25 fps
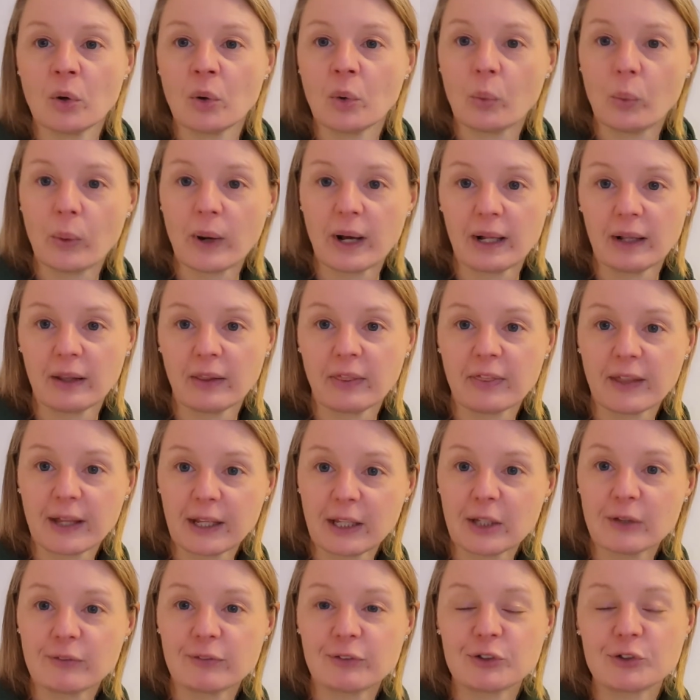Well,
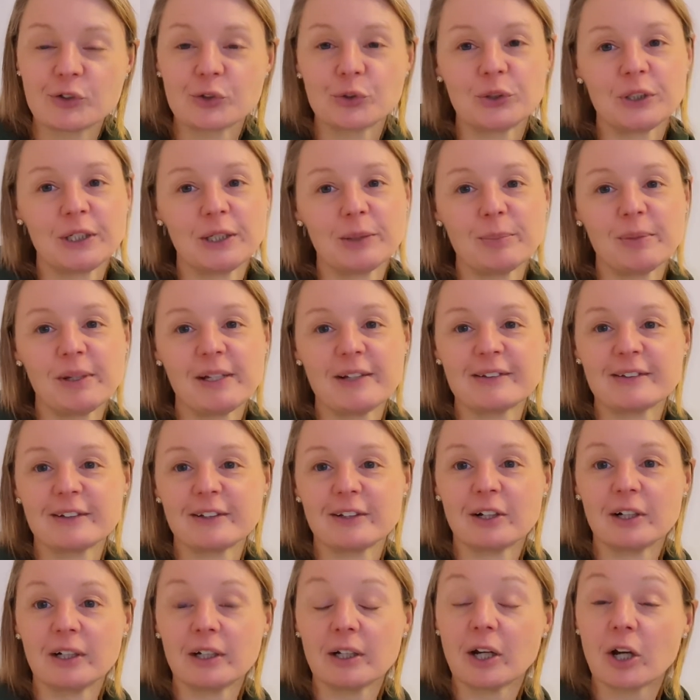thank you for joining me
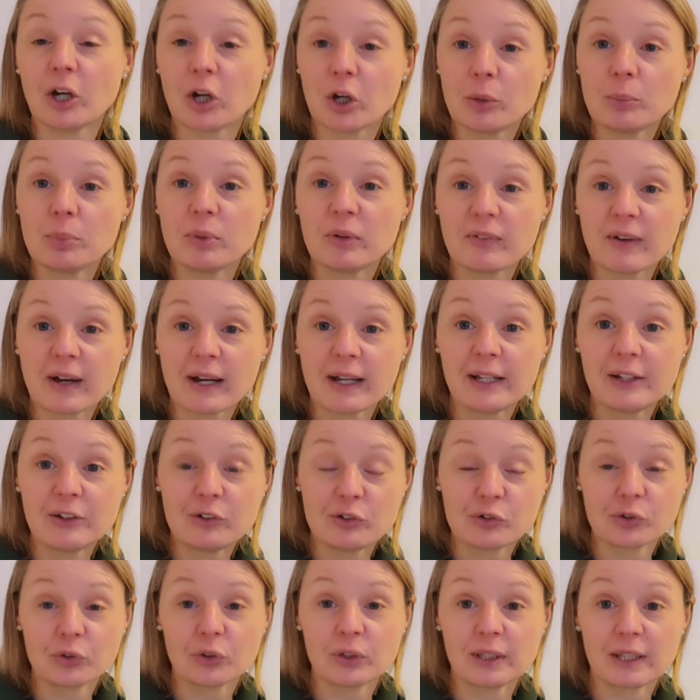tonight. I hope you've
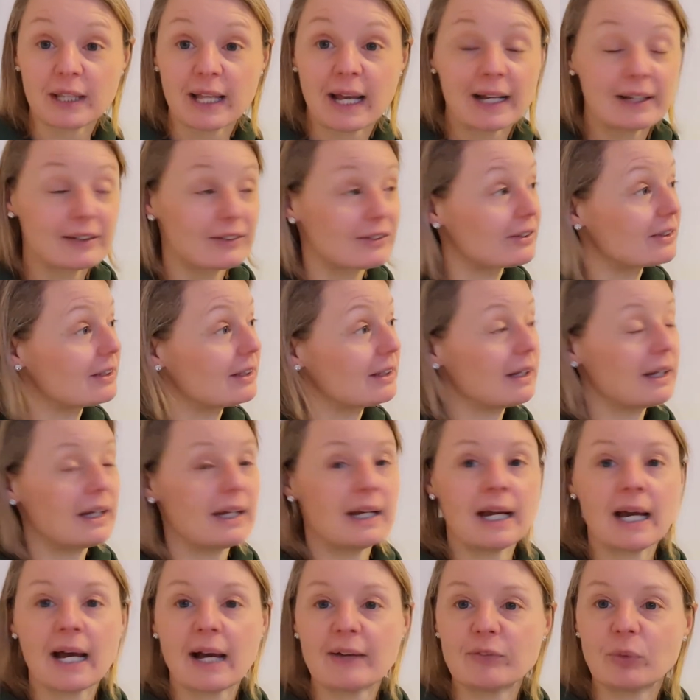enjoyed that.
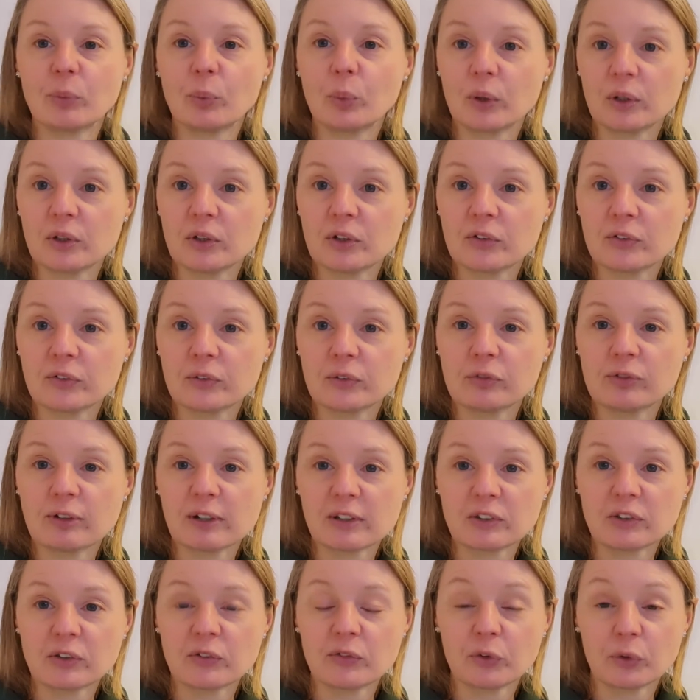Have a wonderful
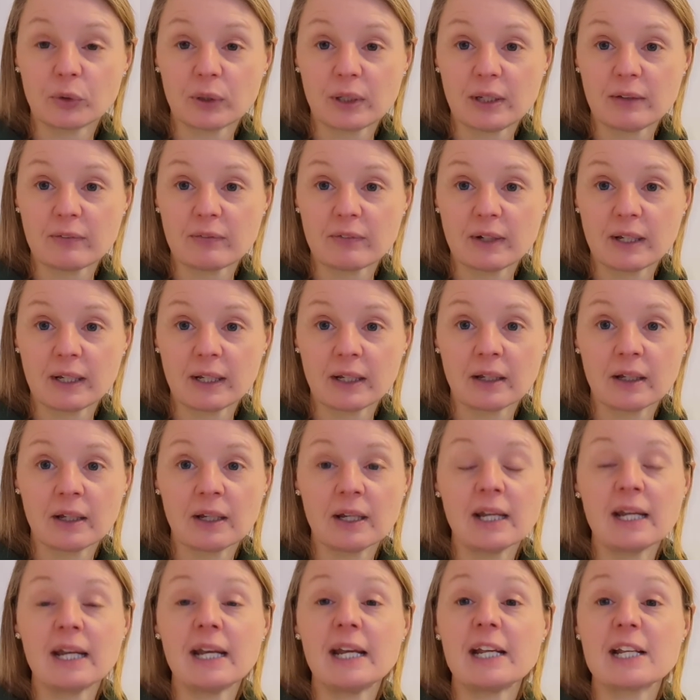rest of your evening.
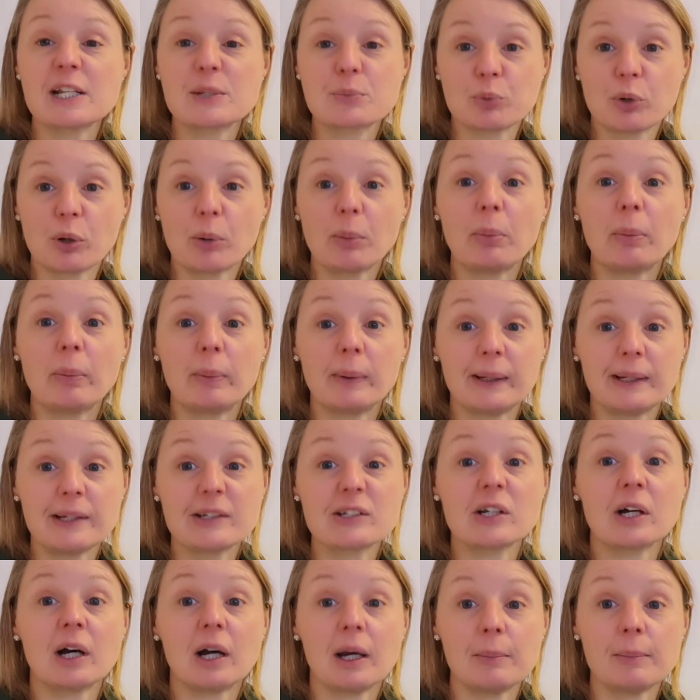It's probably
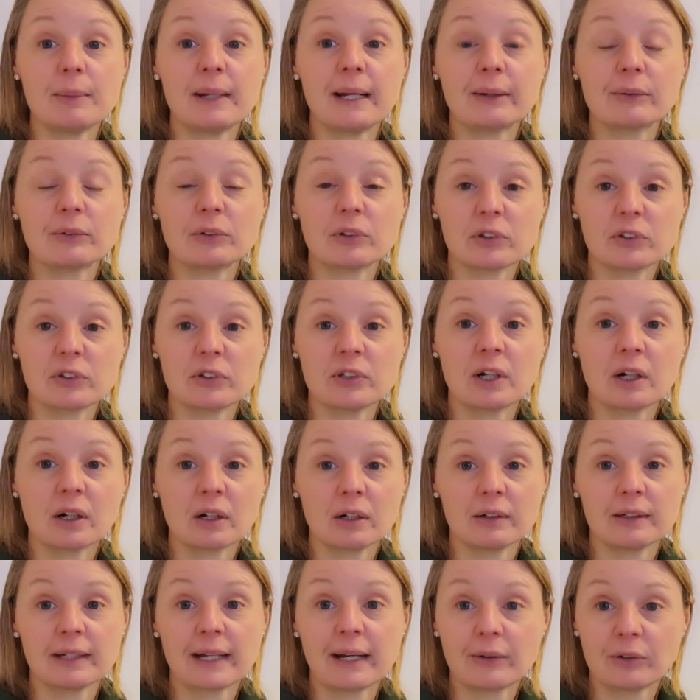time now to
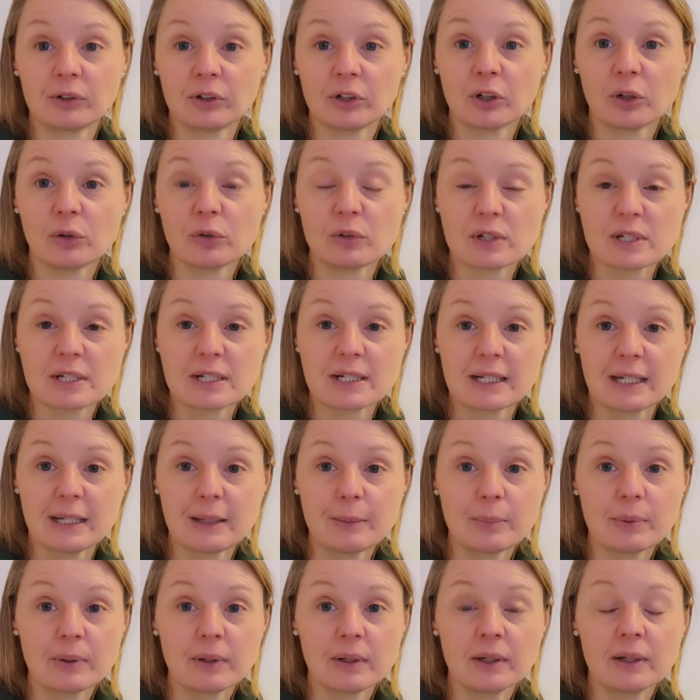snuggle down and go to
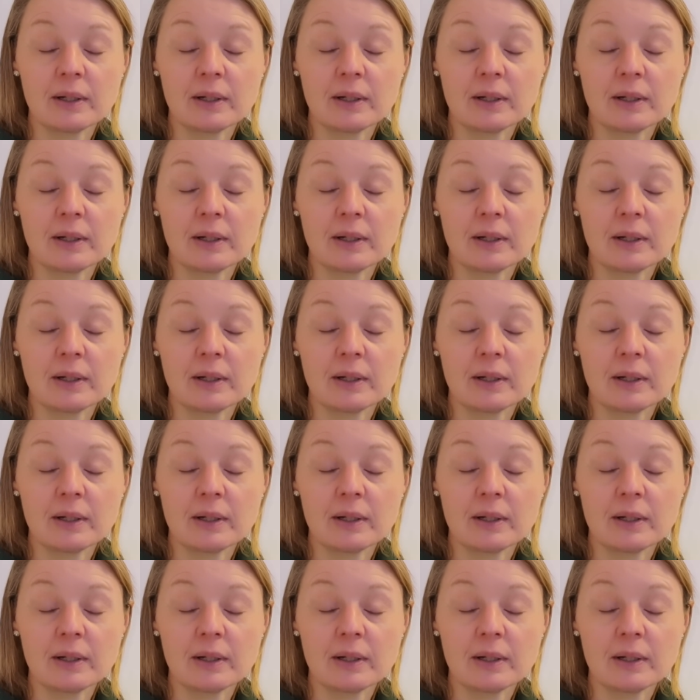sleep.